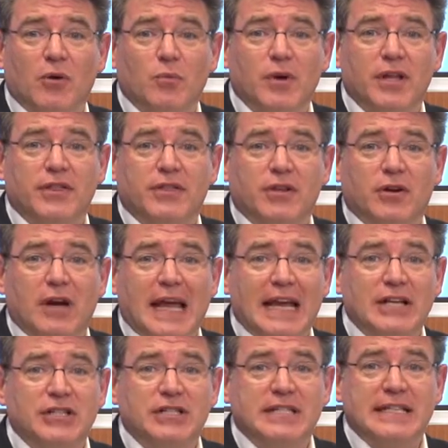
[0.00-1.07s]
with her
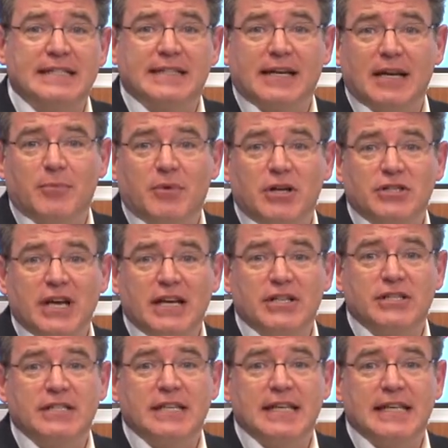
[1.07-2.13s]
agency, Sunday Brunch
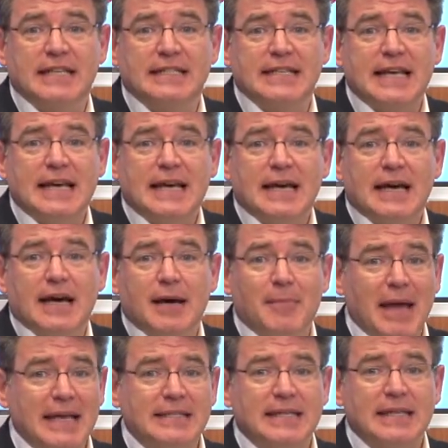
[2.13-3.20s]
Agency, is
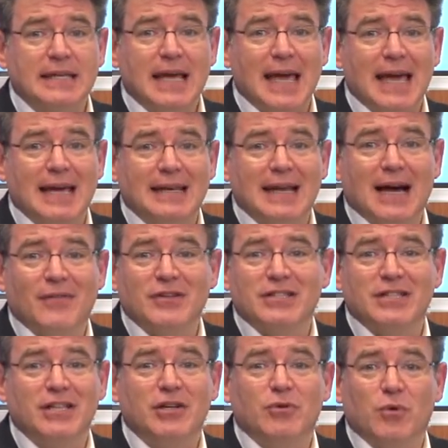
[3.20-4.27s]
amazing and
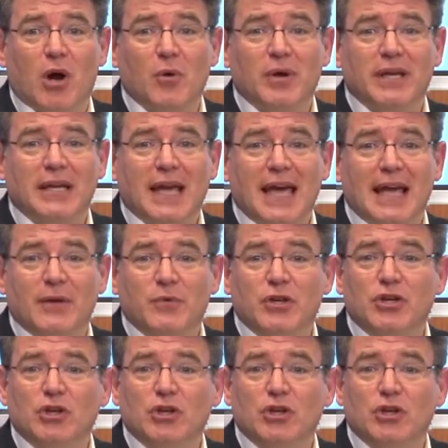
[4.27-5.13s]
obviously growing, and we can